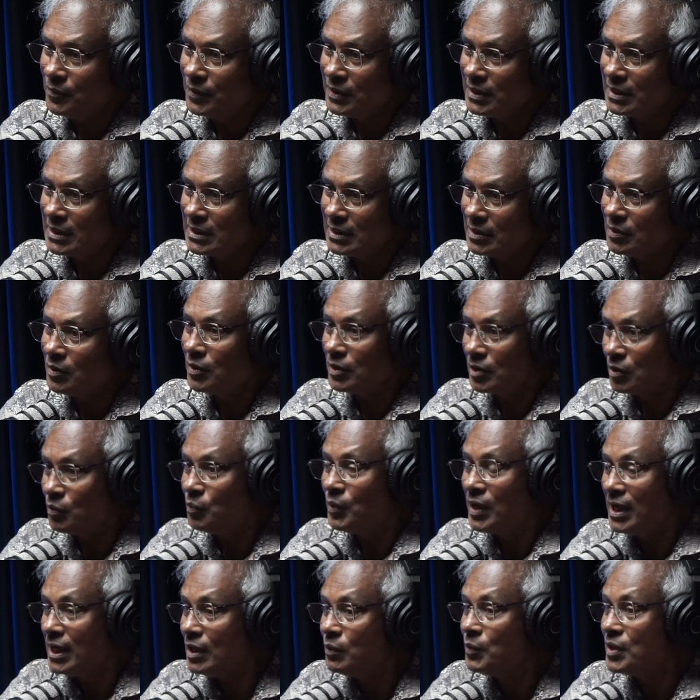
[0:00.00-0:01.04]
Which is not the
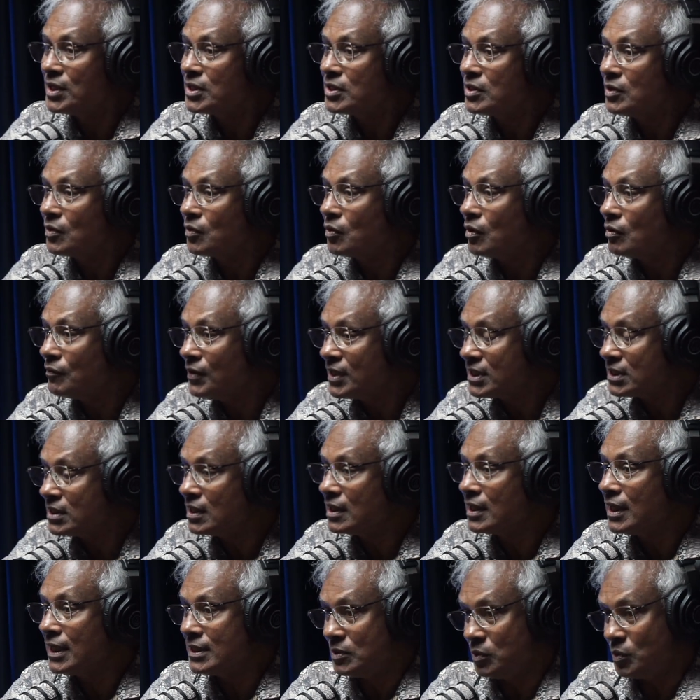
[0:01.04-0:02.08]
way in which the conventional
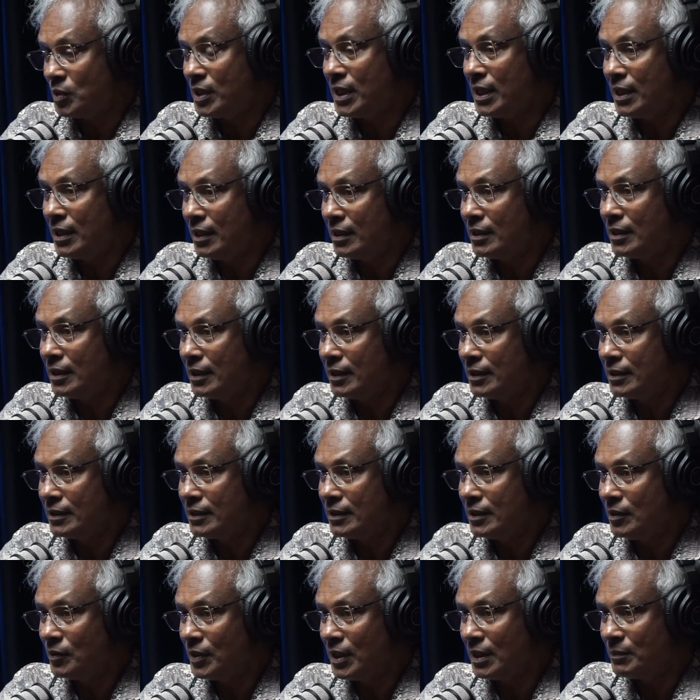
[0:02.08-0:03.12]
guys look at it, lah.
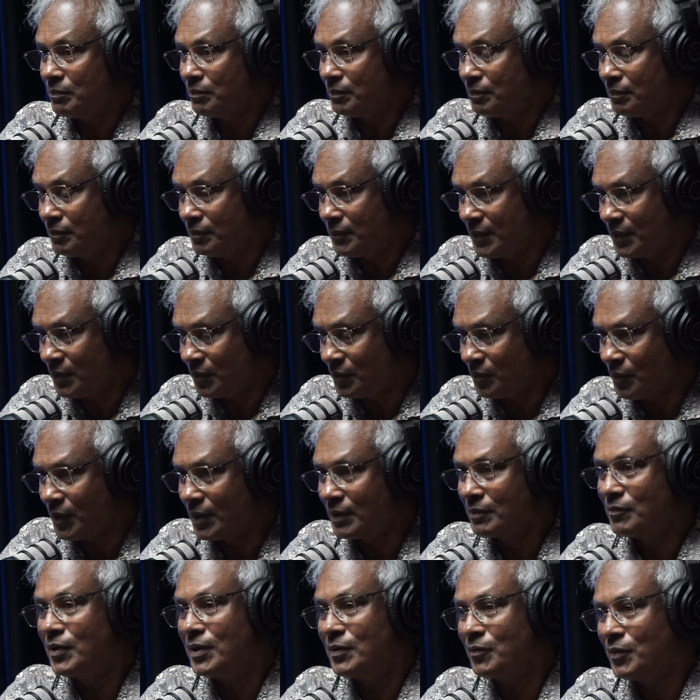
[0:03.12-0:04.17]
They look at, you know,
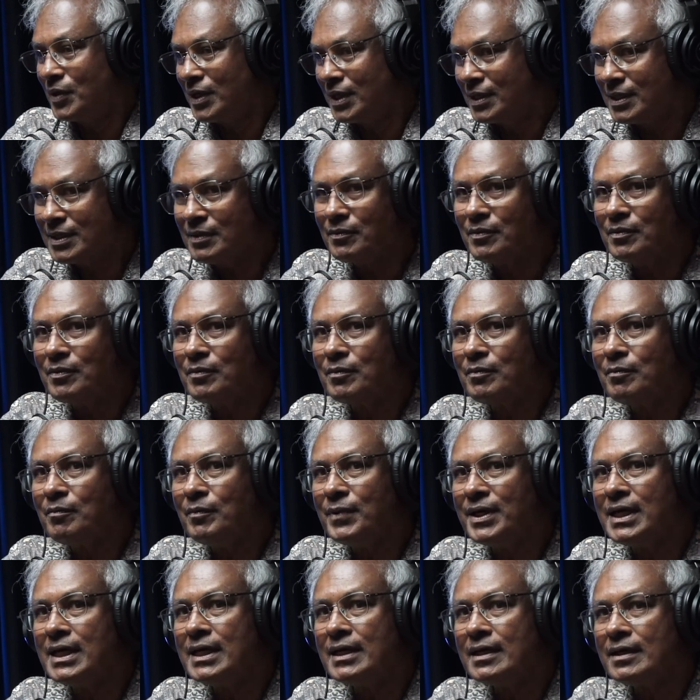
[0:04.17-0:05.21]
what
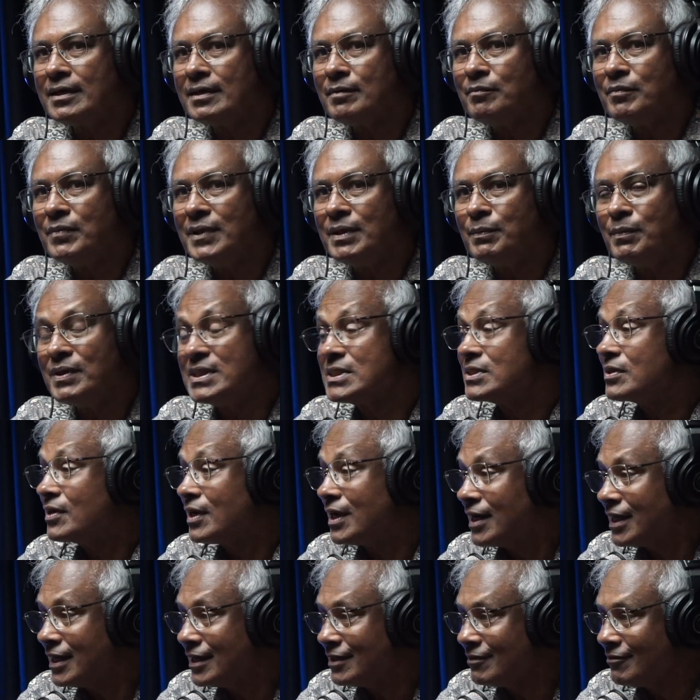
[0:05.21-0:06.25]
making we must
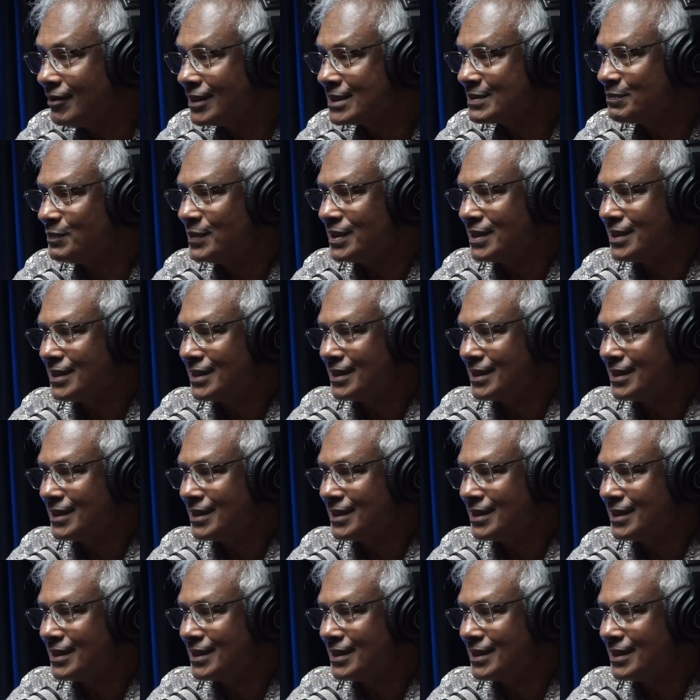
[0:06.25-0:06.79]
try investment